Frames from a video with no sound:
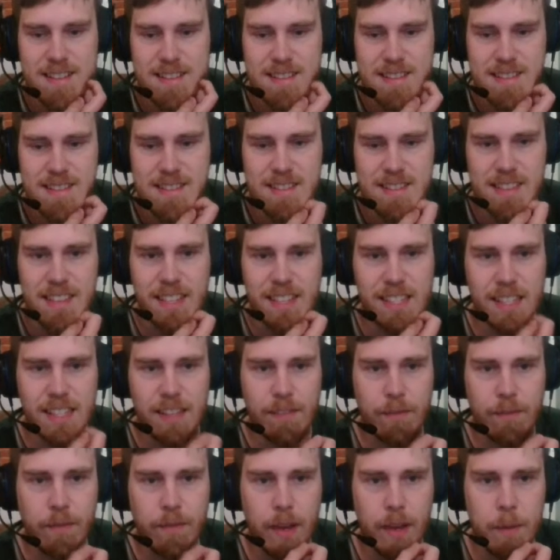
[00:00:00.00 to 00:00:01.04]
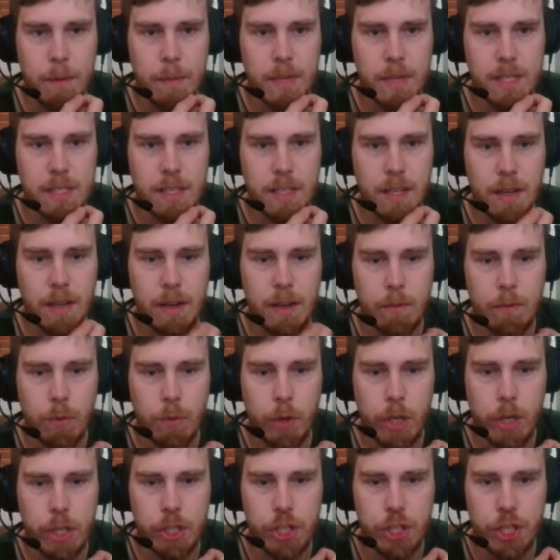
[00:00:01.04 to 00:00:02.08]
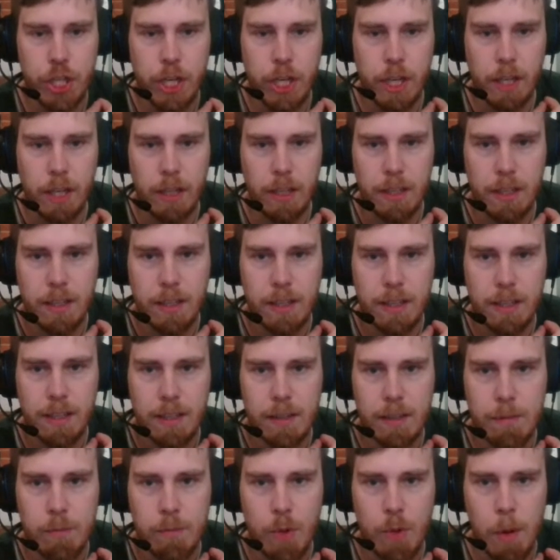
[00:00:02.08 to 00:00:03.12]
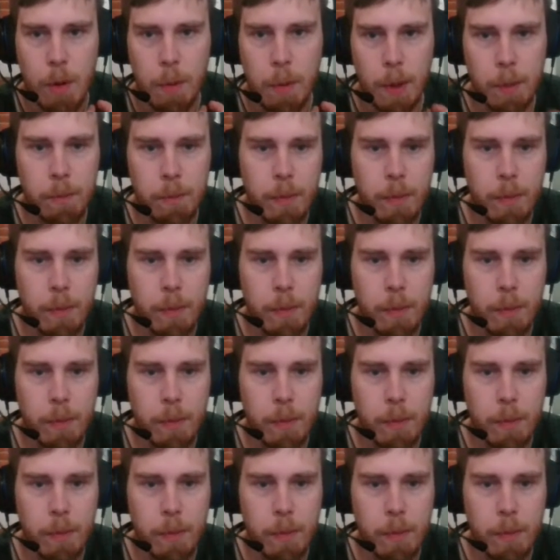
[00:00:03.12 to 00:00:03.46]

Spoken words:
this is the famous wooden shield problem.